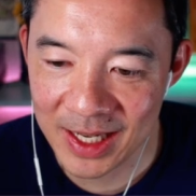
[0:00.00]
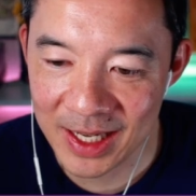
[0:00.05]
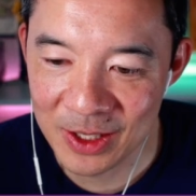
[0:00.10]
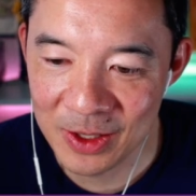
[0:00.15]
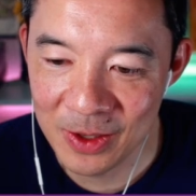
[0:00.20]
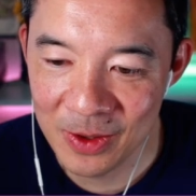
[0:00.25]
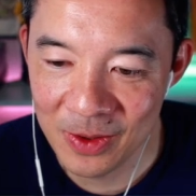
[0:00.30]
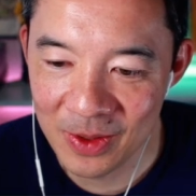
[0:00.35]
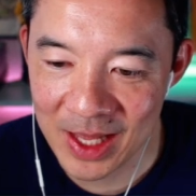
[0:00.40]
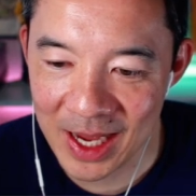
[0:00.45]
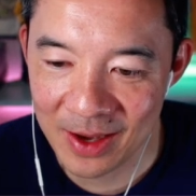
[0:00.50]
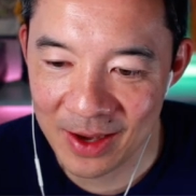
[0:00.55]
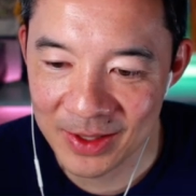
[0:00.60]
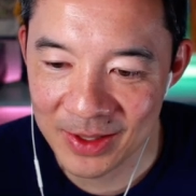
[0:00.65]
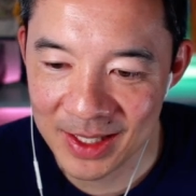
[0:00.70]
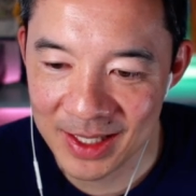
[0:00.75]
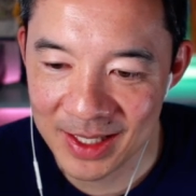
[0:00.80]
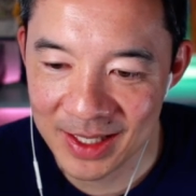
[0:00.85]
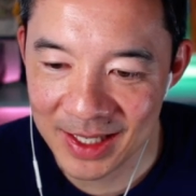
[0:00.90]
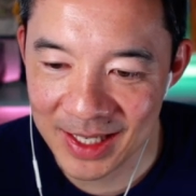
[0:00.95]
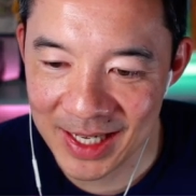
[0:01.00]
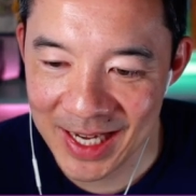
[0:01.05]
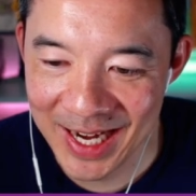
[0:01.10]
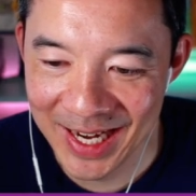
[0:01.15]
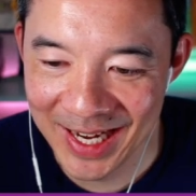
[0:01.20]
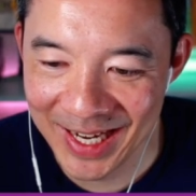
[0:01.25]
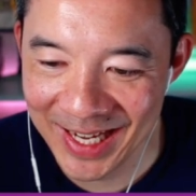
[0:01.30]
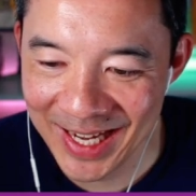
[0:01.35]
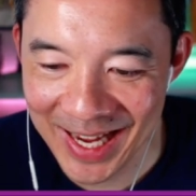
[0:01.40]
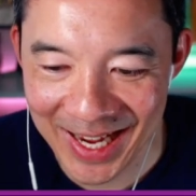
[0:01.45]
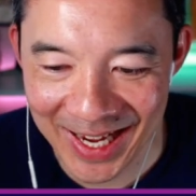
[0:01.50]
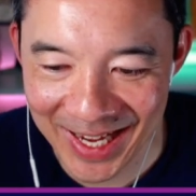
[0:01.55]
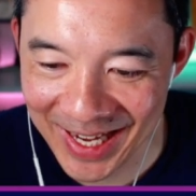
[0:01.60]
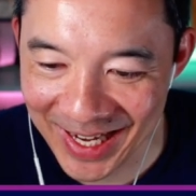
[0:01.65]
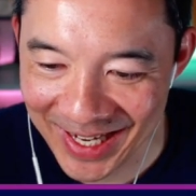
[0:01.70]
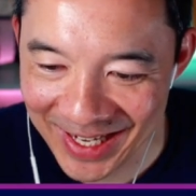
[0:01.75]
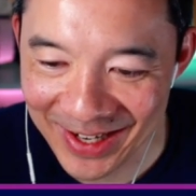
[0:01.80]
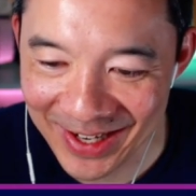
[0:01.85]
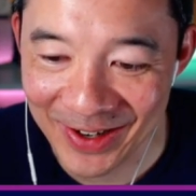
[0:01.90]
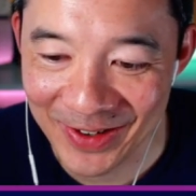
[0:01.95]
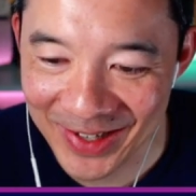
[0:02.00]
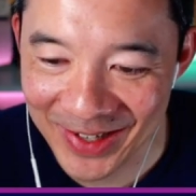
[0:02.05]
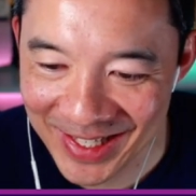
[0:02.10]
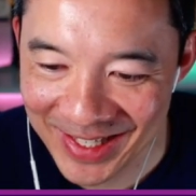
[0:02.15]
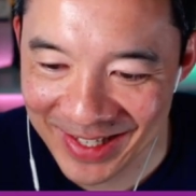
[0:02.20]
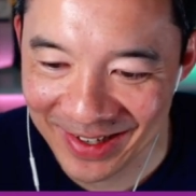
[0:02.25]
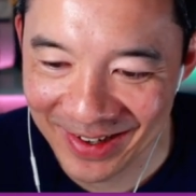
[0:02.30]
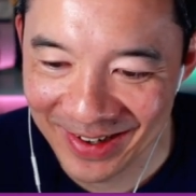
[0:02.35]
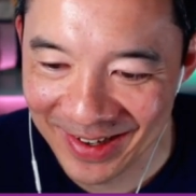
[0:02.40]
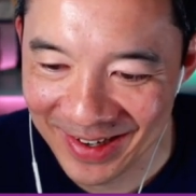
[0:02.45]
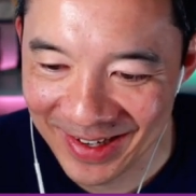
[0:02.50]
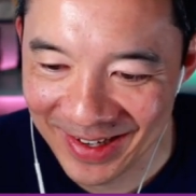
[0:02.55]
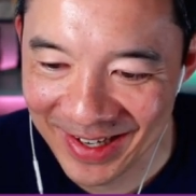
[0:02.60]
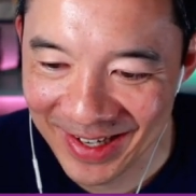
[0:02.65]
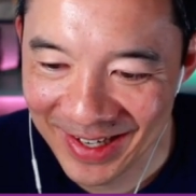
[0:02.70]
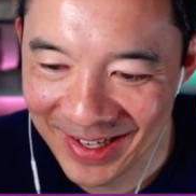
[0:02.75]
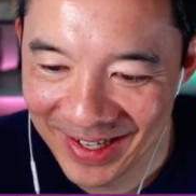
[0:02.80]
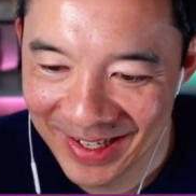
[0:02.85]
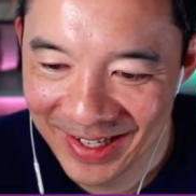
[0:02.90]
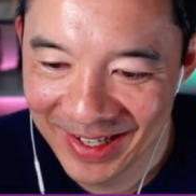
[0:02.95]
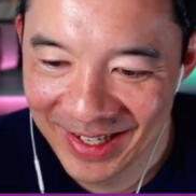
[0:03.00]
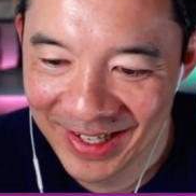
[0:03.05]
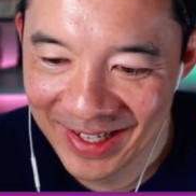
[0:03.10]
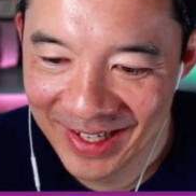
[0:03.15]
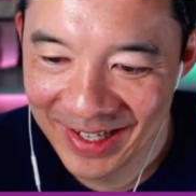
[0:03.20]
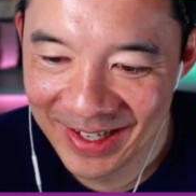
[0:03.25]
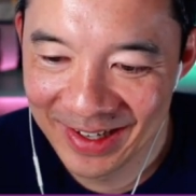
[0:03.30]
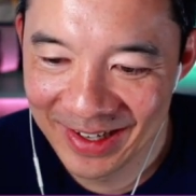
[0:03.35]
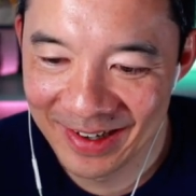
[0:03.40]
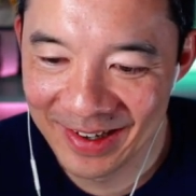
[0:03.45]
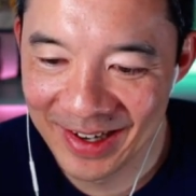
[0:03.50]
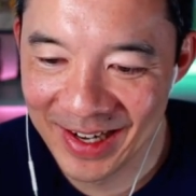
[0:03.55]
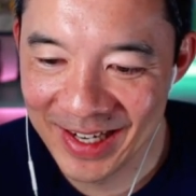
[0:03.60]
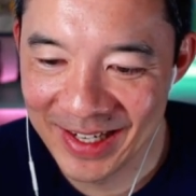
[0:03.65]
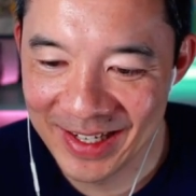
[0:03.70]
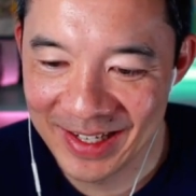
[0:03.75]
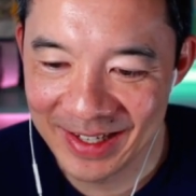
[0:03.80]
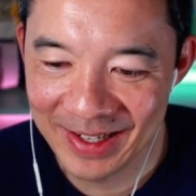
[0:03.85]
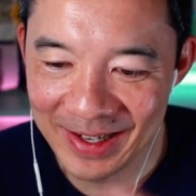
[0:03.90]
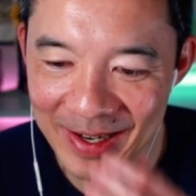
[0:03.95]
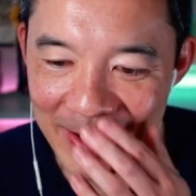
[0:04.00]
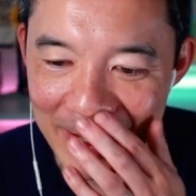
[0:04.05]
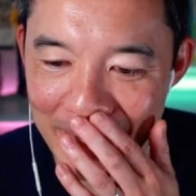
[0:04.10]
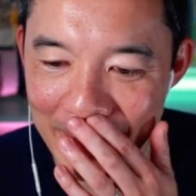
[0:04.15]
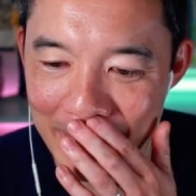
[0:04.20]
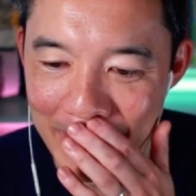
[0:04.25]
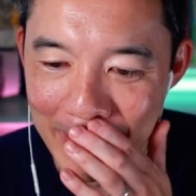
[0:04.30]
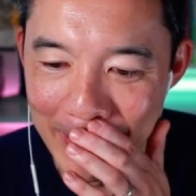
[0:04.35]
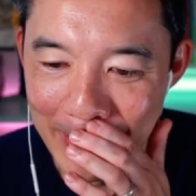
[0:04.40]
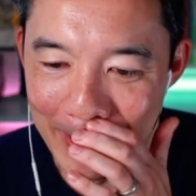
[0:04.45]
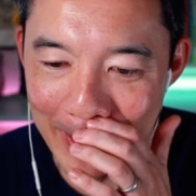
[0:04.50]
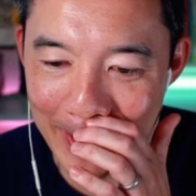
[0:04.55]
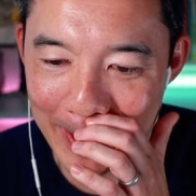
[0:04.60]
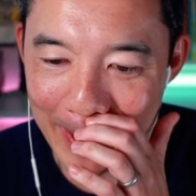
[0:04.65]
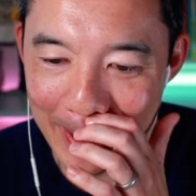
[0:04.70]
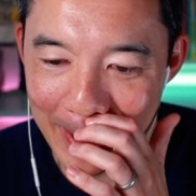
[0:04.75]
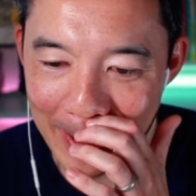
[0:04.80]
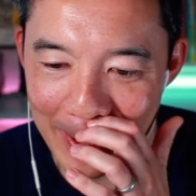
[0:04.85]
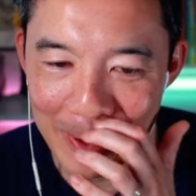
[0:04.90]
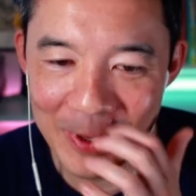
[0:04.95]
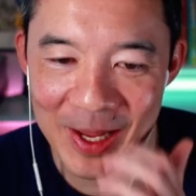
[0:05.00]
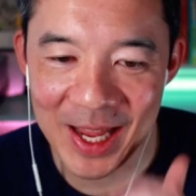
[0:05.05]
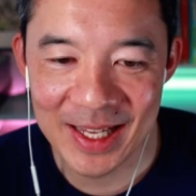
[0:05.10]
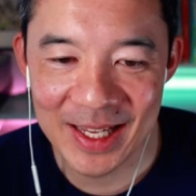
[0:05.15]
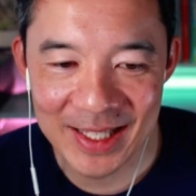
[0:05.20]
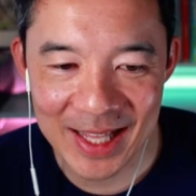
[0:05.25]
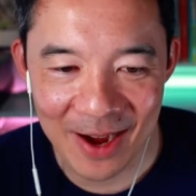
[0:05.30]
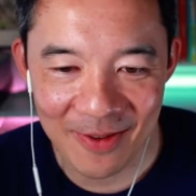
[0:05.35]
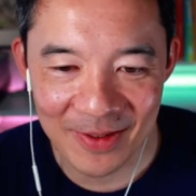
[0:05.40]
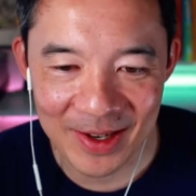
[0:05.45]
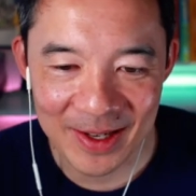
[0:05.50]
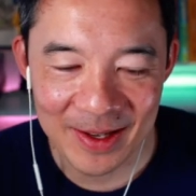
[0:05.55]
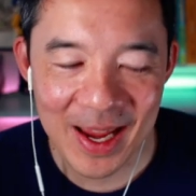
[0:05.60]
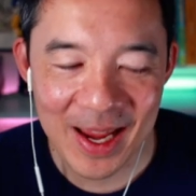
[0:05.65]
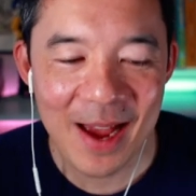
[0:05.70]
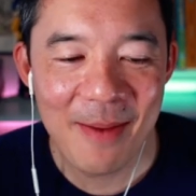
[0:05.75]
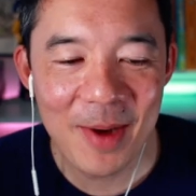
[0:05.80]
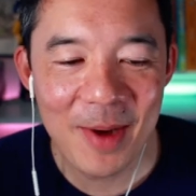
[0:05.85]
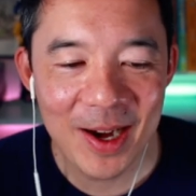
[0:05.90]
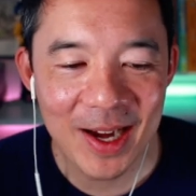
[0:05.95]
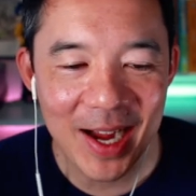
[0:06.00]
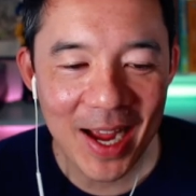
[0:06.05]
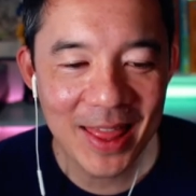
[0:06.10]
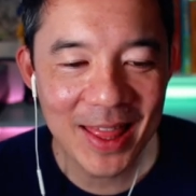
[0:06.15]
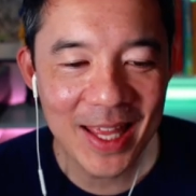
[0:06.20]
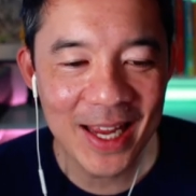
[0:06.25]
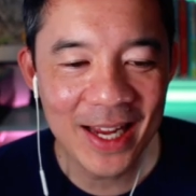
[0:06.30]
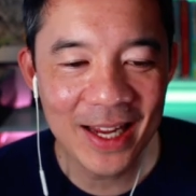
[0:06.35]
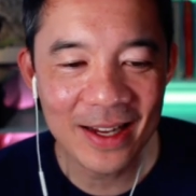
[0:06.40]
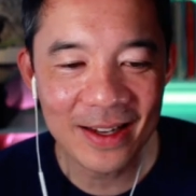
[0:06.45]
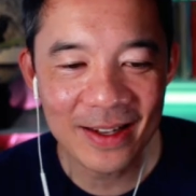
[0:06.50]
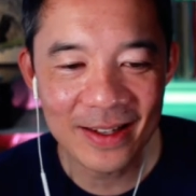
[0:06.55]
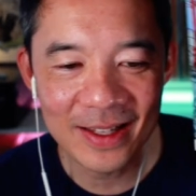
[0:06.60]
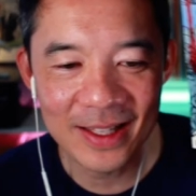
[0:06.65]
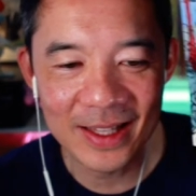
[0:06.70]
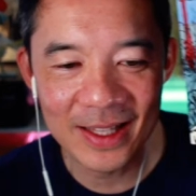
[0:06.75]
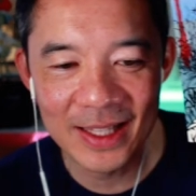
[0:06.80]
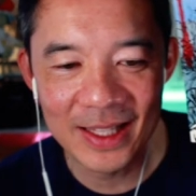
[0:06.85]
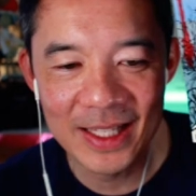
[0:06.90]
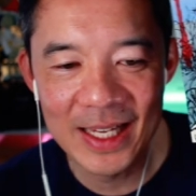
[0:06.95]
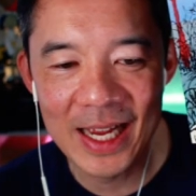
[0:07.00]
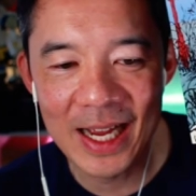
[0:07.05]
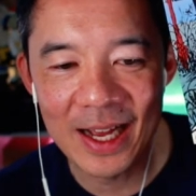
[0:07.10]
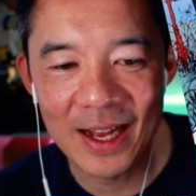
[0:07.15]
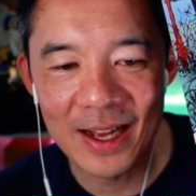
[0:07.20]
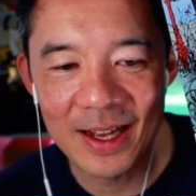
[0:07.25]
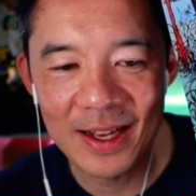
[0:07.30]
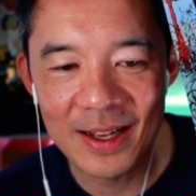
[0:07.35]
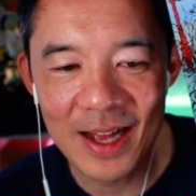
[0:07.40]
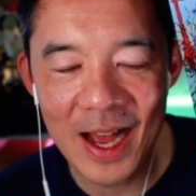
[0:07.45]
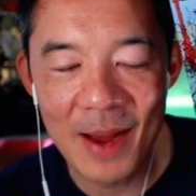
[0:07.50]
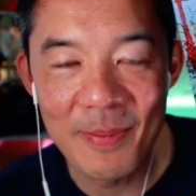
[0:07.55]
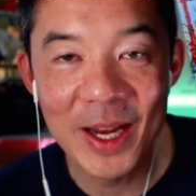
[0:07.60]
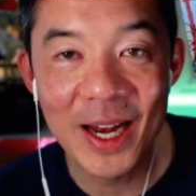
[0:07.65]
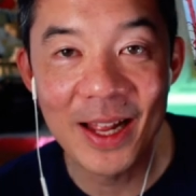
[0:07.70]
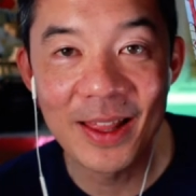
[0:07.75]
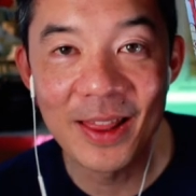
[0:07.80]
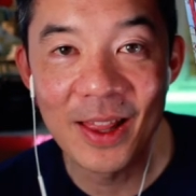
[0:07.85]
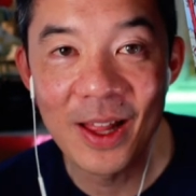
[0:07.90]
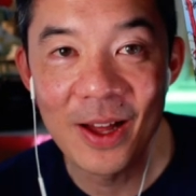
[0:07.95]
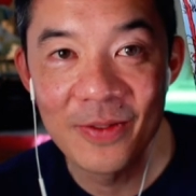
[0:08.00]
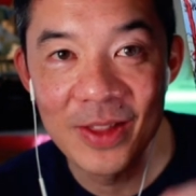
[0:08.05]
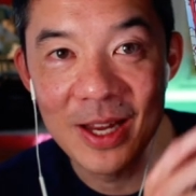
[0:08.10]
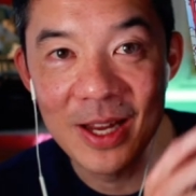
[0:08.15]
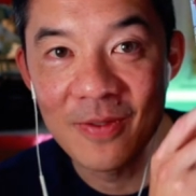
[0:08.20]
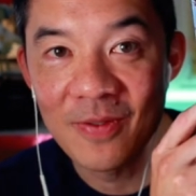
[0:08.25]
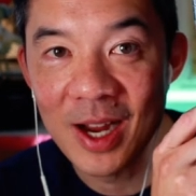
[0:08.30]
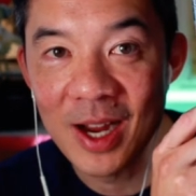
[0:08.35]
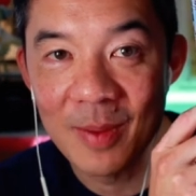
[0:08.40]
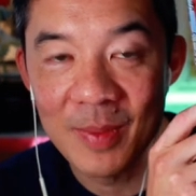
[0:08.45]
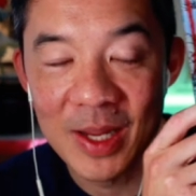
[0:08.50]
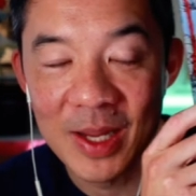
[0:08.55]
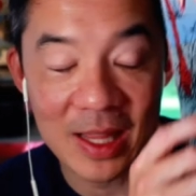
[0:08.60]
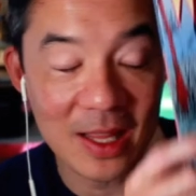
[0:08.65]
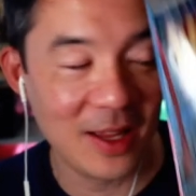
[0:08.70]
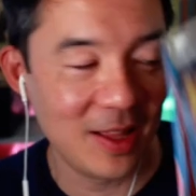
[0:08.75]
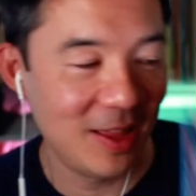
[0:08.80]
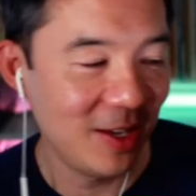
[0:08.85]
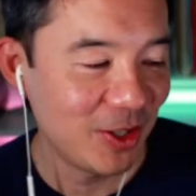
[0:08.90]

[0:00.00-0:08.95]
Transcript: Like 2,000? Yeah, I know. It's hard. All right. Oh, yes, that one. Yeah, Mark, I think, yeah. I mean, I love the environment.